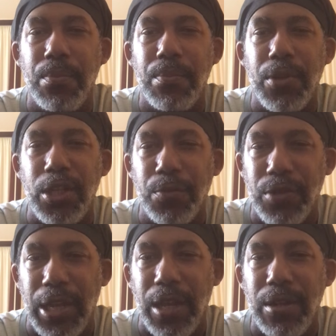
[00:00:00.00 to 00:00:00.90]
Police
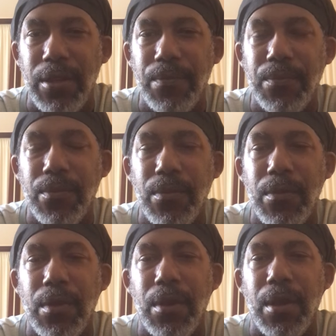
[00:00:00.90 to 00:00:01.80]
brutality
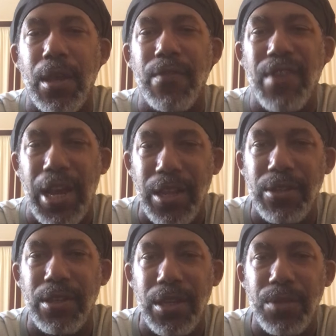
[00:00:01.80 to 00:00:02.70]
and
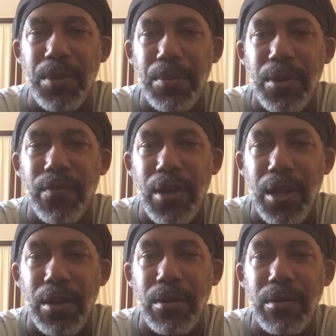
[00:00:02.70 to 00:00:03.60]
violence against people of
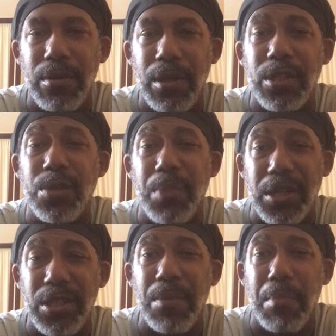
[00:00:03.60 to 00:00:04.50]
color,
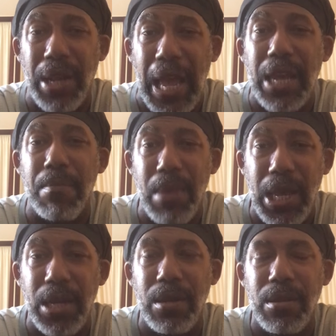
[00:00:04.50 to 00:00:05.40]
especially black
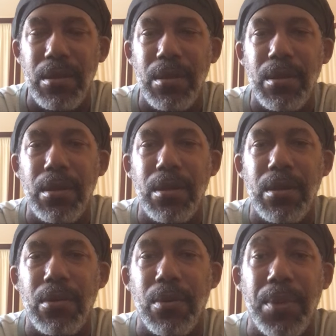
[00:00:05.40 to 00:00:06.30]
men
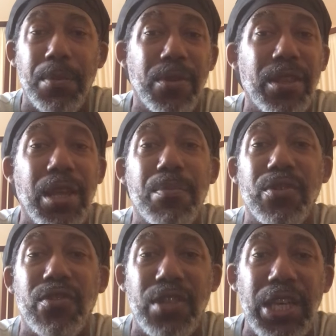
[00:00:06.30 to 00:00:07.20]
or people that they
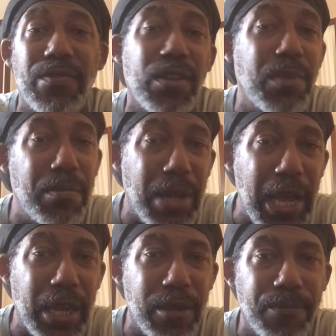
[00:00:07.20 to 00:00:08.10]
perceive to be
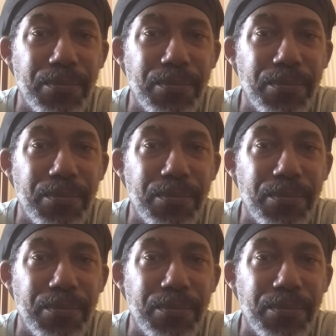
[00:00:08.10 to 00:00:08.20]
black,